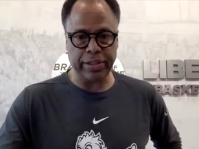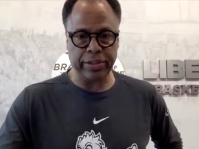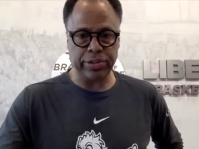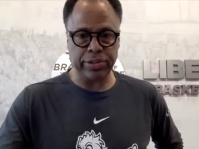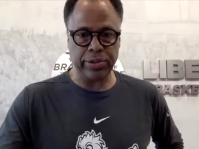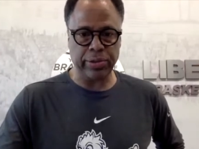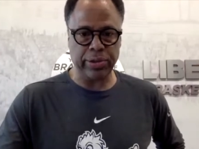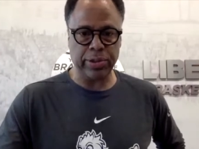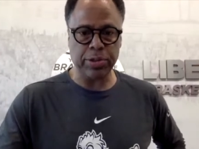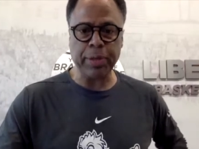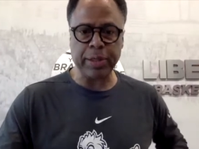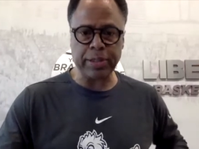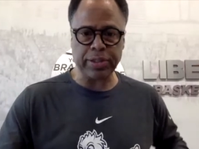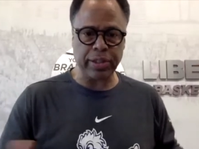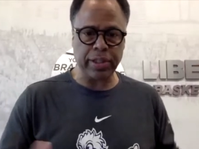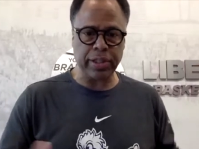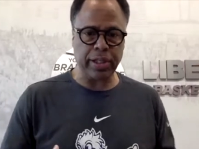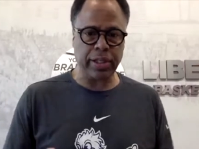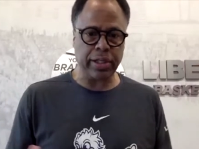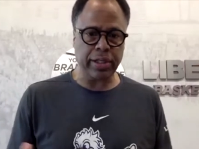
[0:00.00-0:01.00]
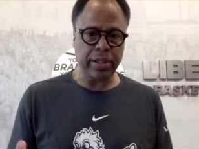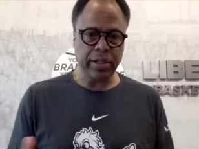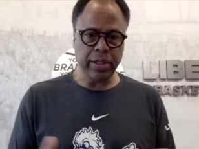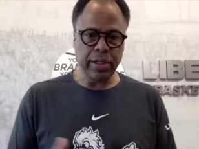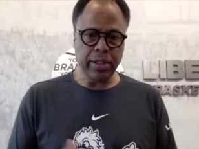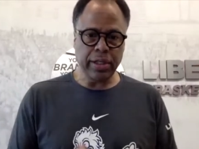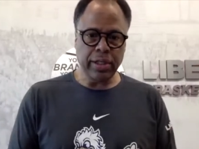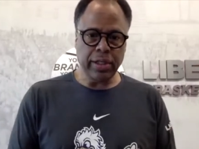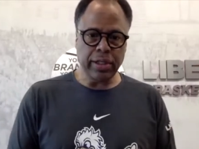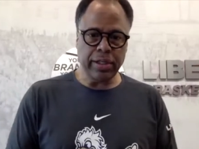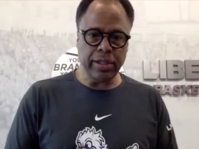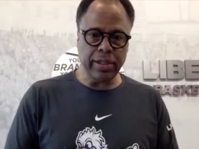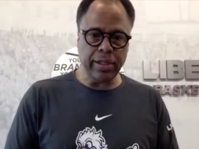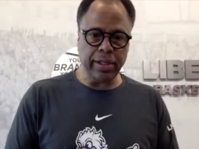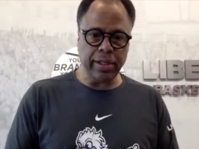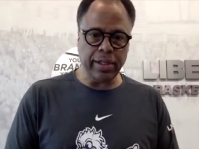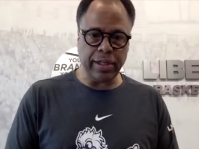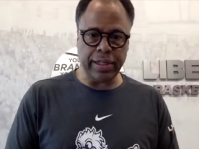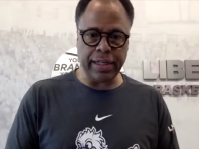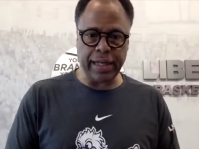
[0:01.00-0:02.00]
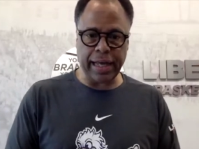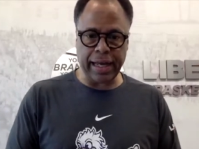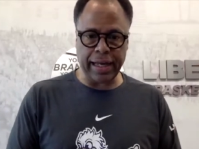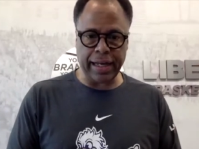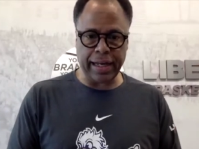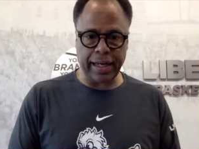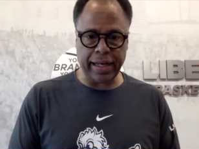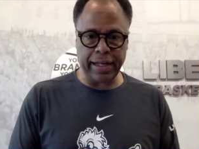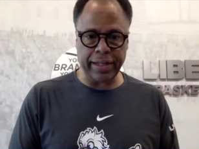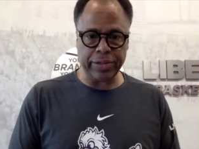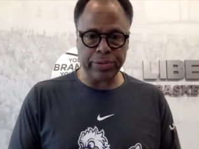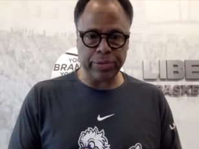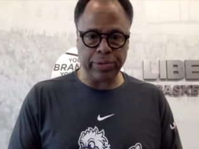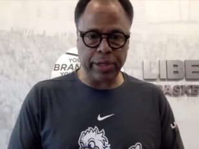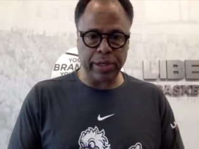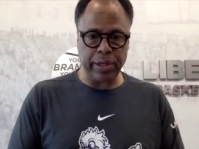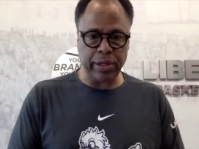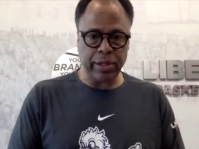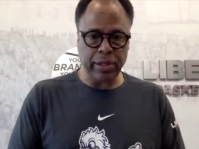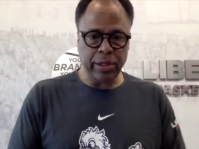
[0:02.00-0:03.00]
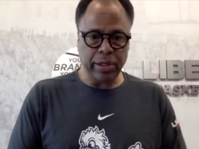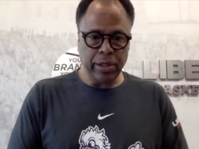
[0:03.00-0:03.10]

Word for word: to it, especially in a day and age where